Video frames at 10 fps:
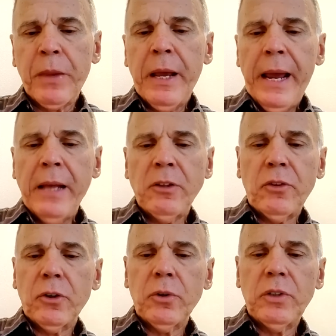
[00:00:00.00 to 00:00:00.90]
And the
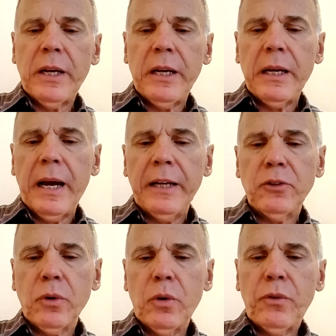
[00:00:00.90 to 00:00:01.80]
third day, I
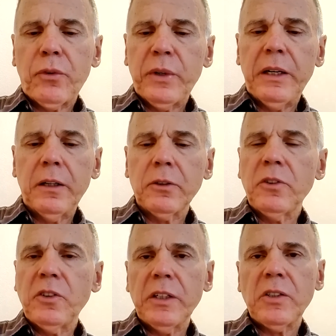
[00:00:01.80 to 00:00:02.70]
drove
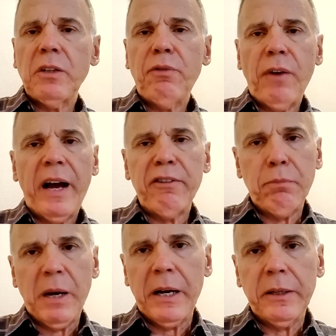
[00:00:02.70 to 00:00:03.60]
365
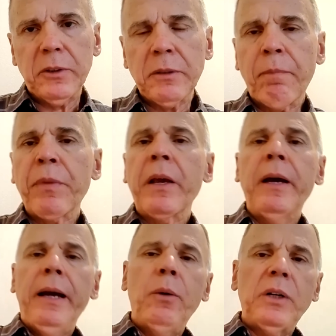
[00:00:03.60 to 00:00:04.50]
miles.
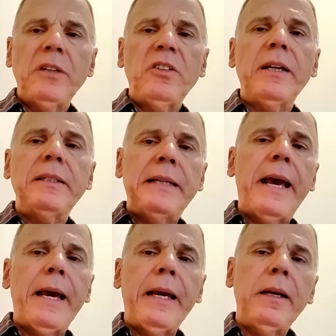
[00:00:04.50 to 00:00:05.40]
And when I say
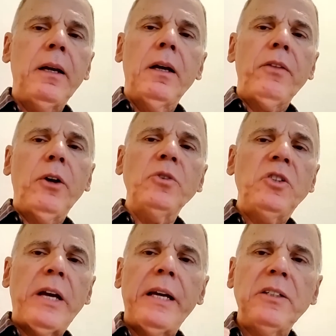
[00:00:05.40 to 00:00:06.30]
day, those
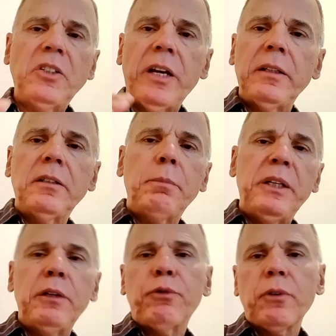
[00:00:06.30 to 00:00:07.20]
days tended to
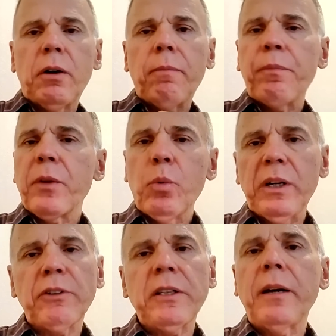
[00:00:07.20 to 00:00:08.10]
be from
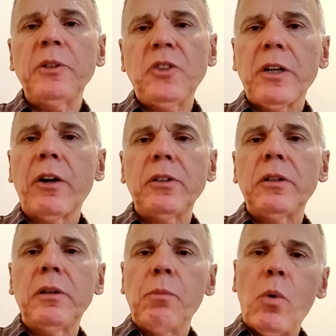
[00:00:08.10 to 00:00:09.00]
whatever time I started in
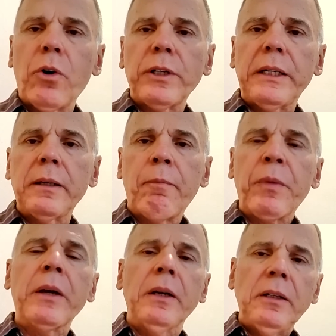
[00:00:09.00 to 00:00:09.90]
the morning
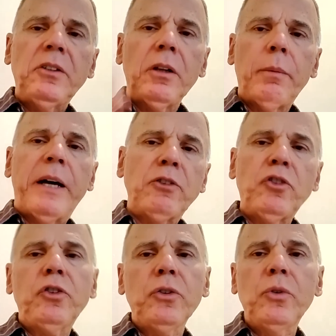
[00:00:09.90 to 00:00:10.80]
until about
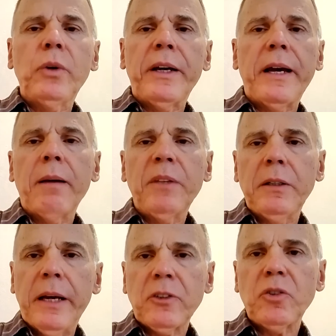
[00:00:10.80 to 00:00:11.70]
2 a.m. the
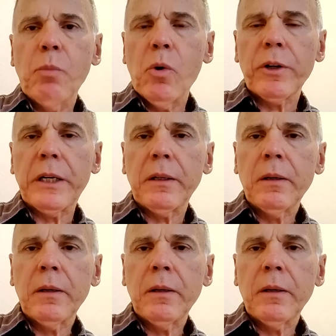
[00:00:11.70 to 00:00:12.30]
next morning.